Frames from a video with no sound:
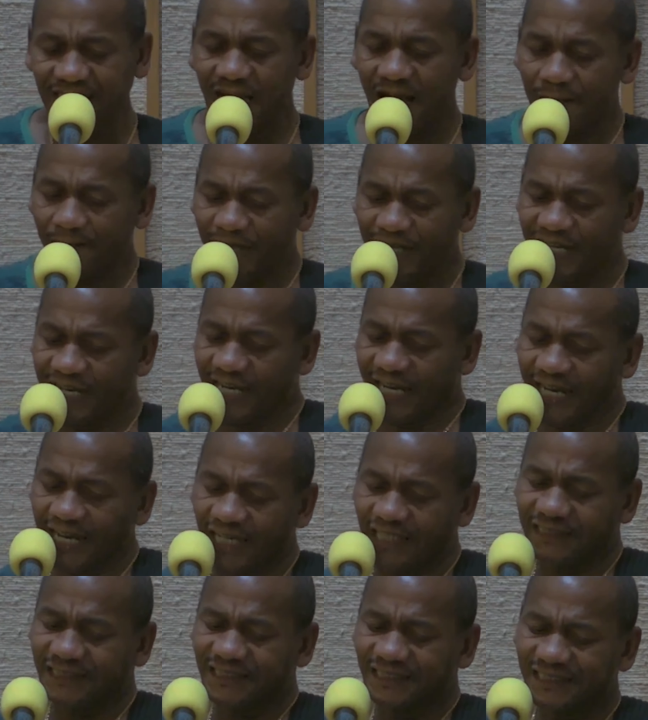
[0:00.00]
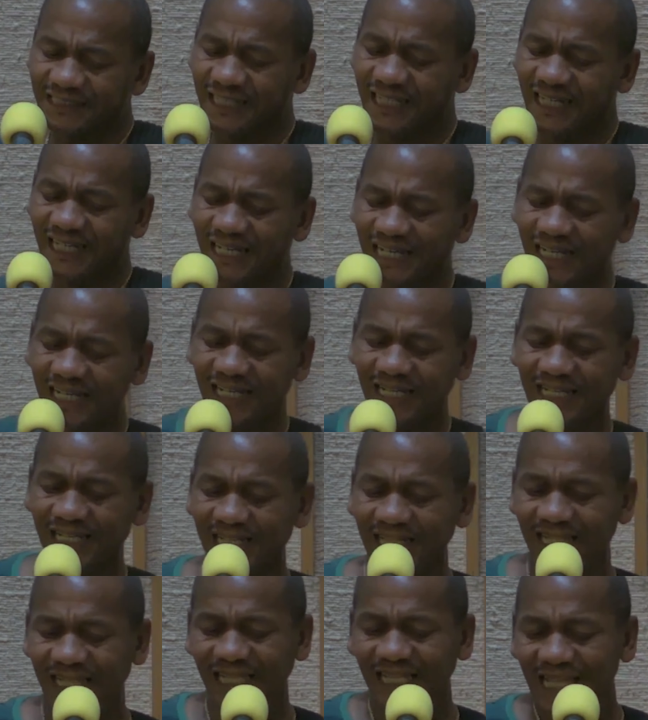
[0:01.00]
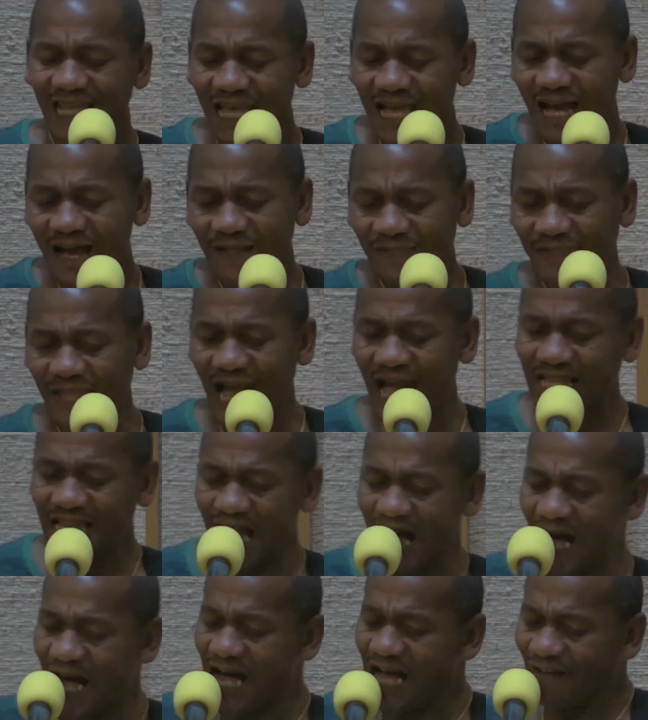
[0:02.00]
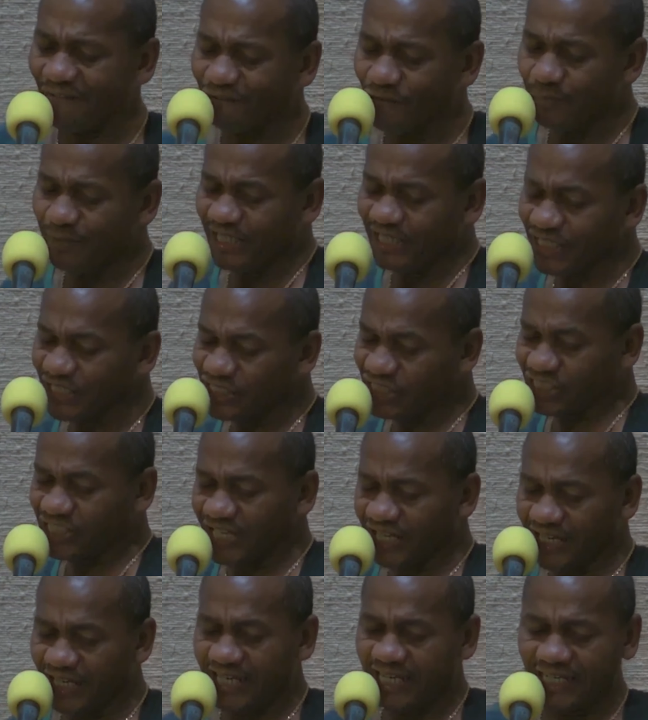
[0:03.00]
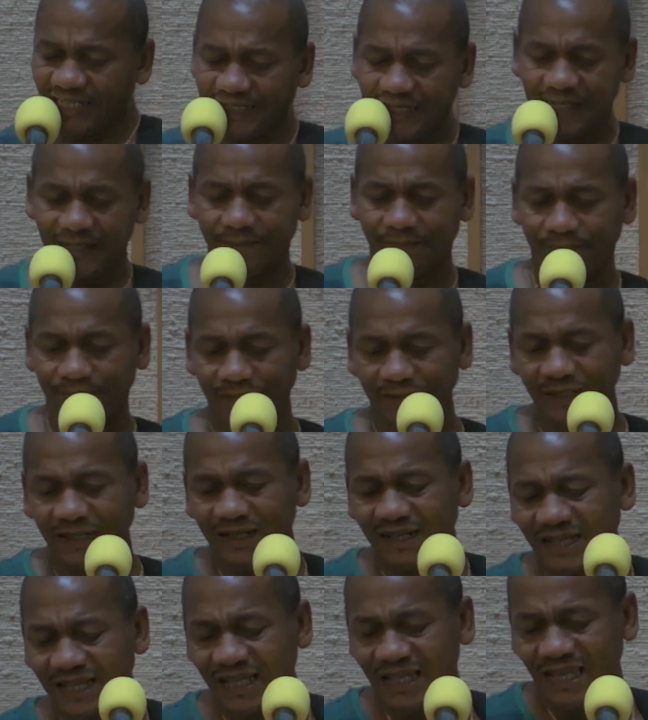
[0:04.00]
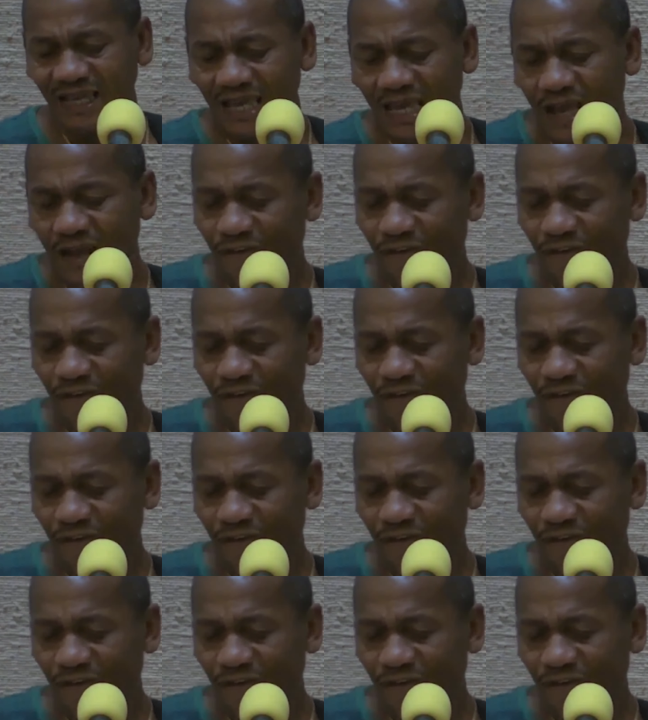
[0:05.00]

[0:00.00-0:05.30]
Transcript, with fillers: from here. I'm not hard for me to see. In